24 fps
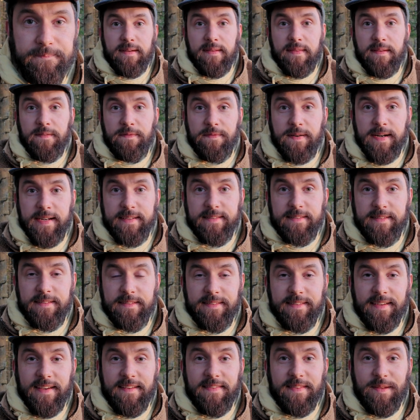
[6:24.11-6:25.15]
The
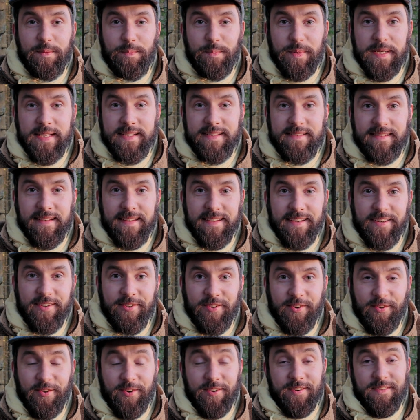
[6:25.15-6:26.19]
final and the base layer,
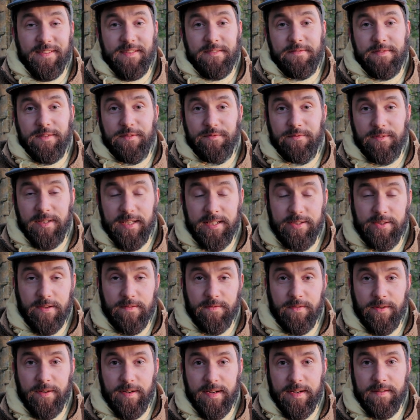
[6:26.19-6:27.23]
or the
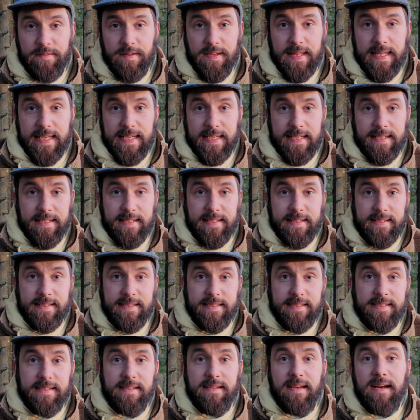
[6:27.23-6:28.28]
foundation for everything,
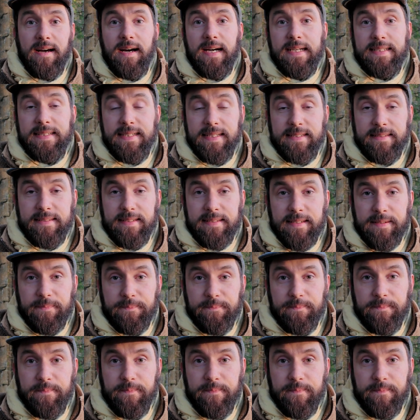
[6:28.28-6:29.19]
is identity.